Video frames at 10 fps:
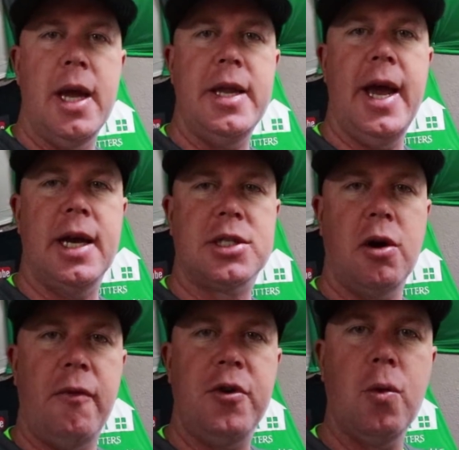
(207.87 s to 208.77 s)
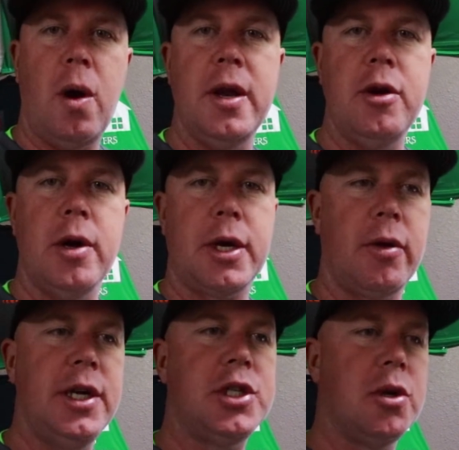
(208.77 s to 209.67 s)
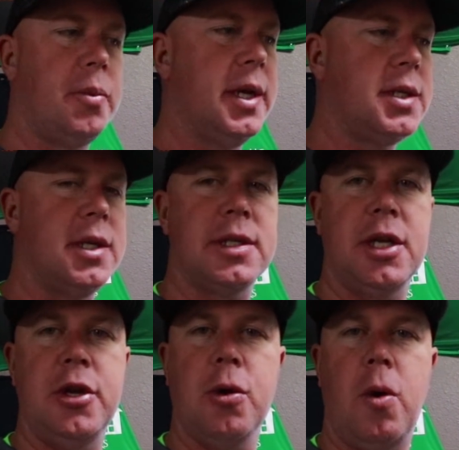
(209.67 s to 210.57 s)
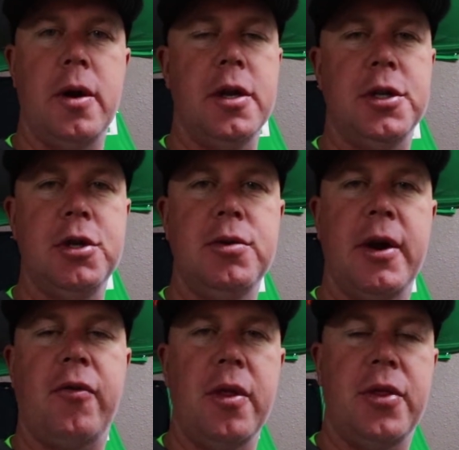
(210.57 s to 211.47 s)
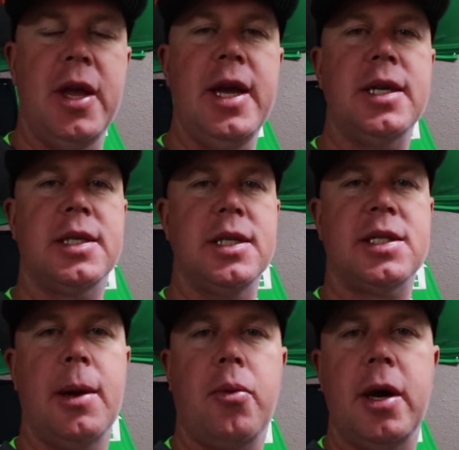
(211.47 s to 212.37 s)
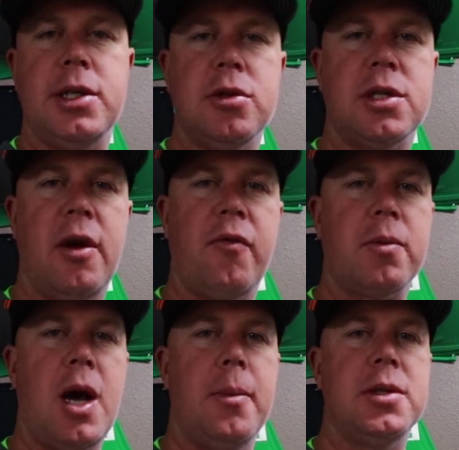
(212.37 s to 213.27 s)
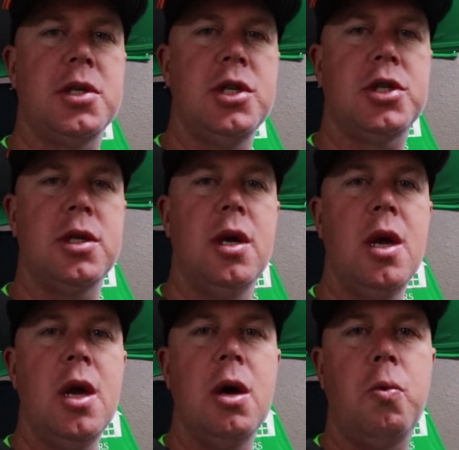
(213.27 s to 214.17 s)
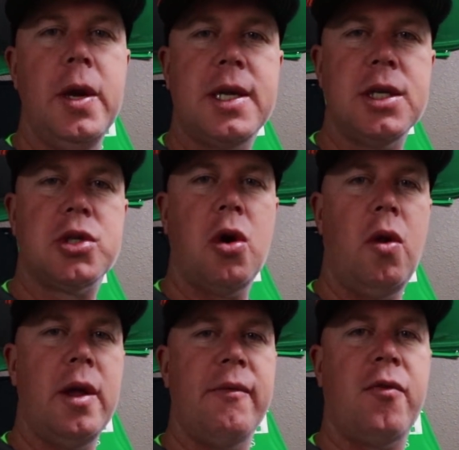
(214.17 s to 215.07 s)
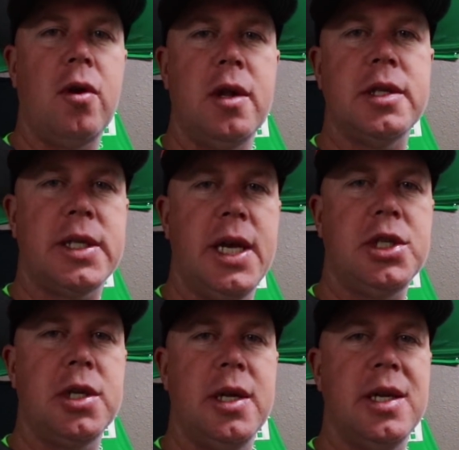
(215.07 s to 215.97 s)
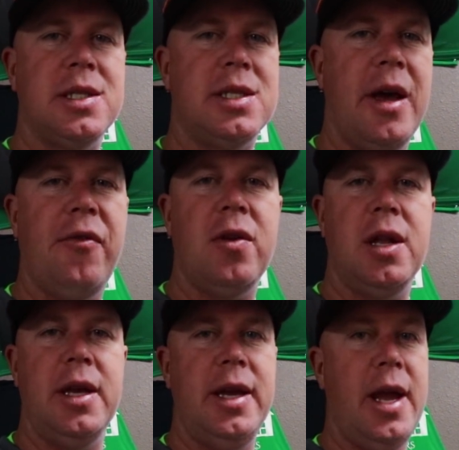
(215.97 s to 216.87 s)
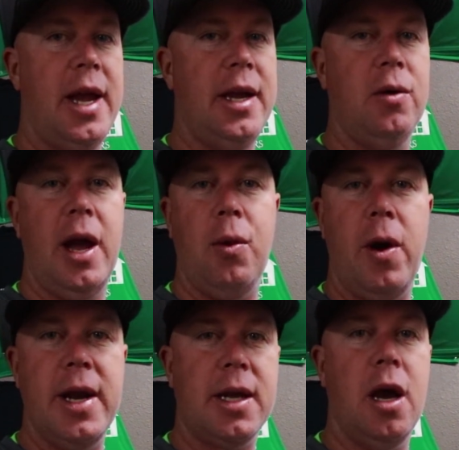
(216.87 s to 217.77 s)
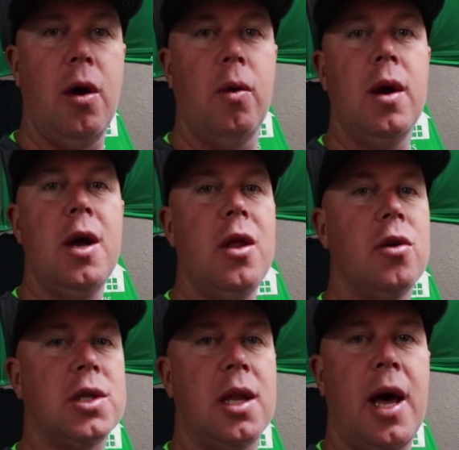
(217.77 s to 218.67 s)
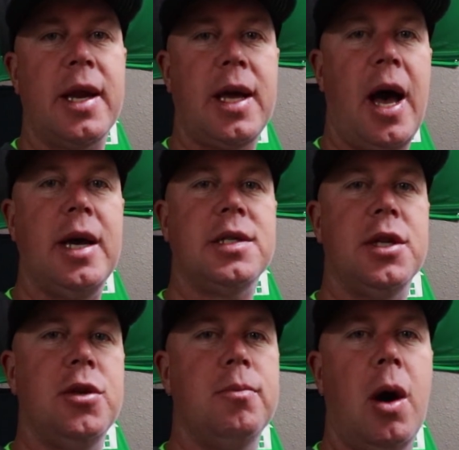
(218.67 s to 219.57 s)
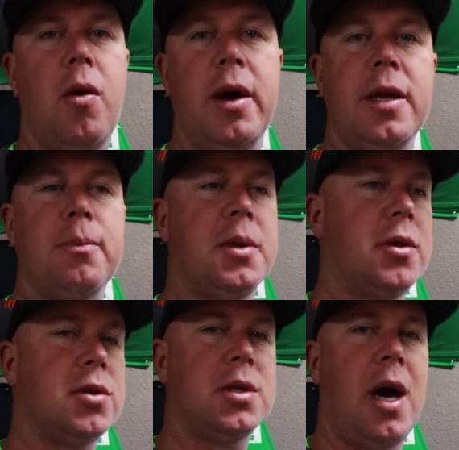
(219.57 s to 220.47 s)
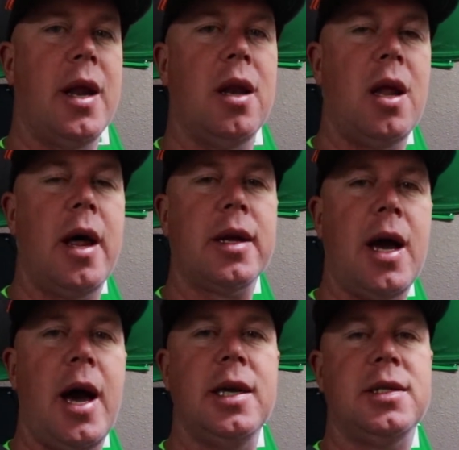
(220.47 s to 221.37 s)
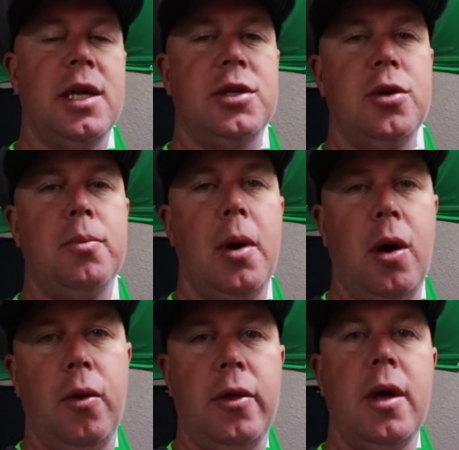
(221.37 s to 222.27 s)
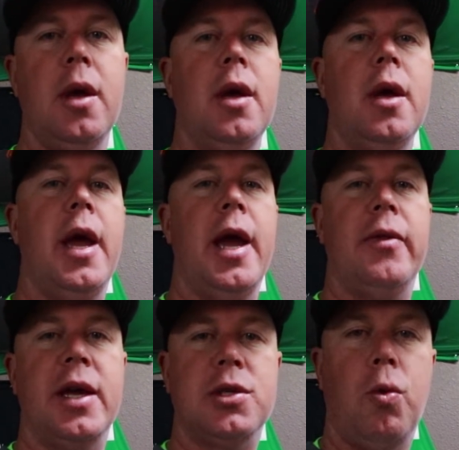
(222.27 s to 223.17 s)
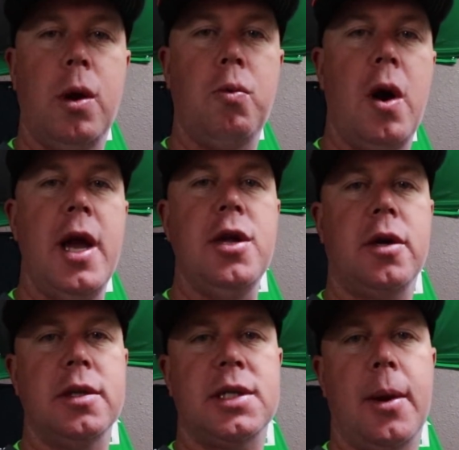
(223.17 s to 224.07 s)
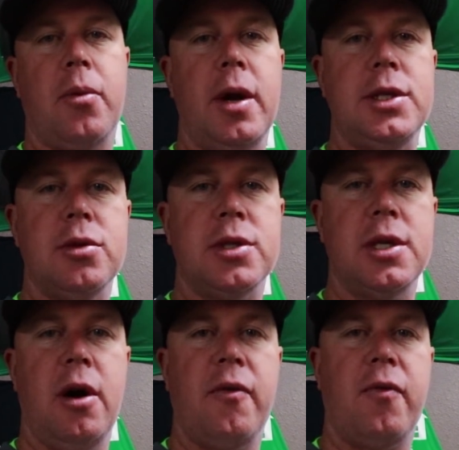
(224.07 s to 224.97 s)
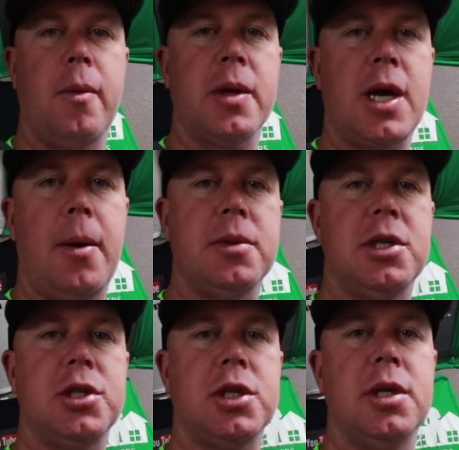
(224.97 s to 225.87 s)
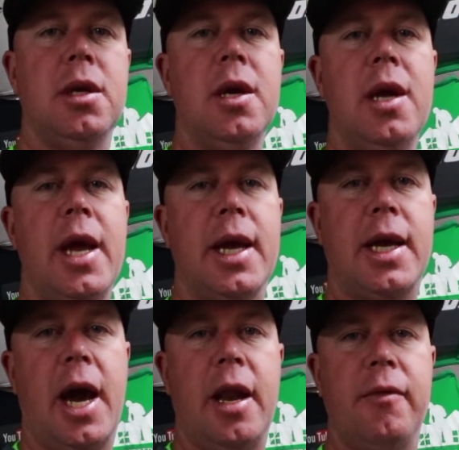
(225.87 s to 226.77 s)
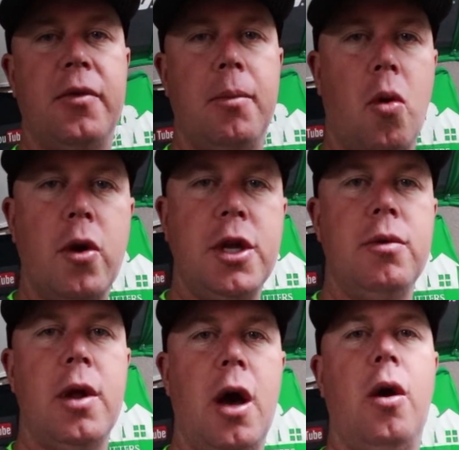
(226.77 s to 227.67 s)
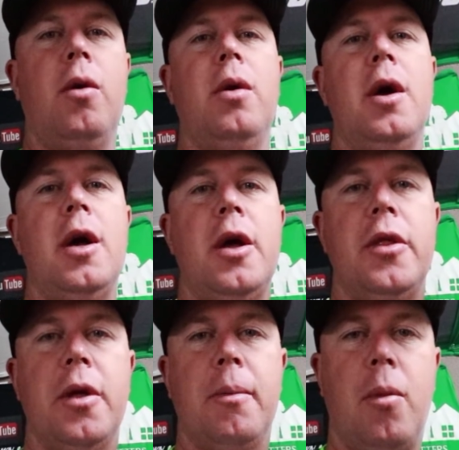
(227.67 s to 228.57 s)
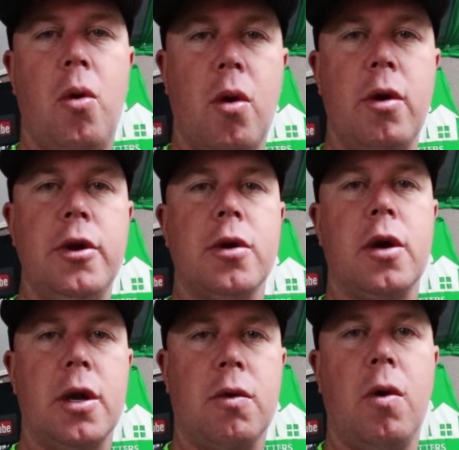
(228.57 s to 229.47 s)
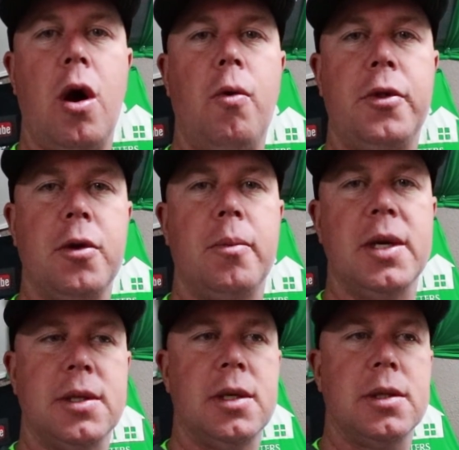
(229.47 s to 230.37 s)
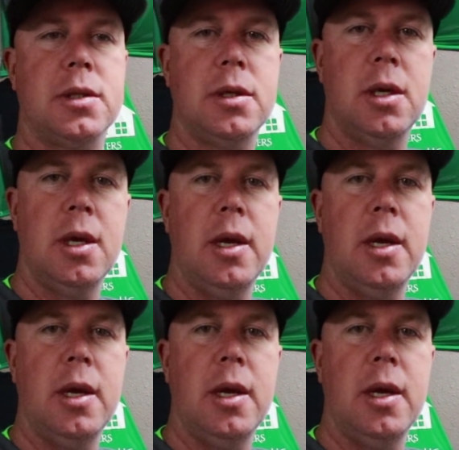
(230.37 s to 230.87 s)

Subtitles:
And yeah, so if you're wanting to increase your business and you're wanting to do different things and separate yourself from competition, weed control and fertilization is definitely a way to go. There's a lot of guys that do mowing, but there's not a lot of guys that do both. And that's one way you can separate yourself from the competition, and kind of the more you know, the more you're gonna grow with your business.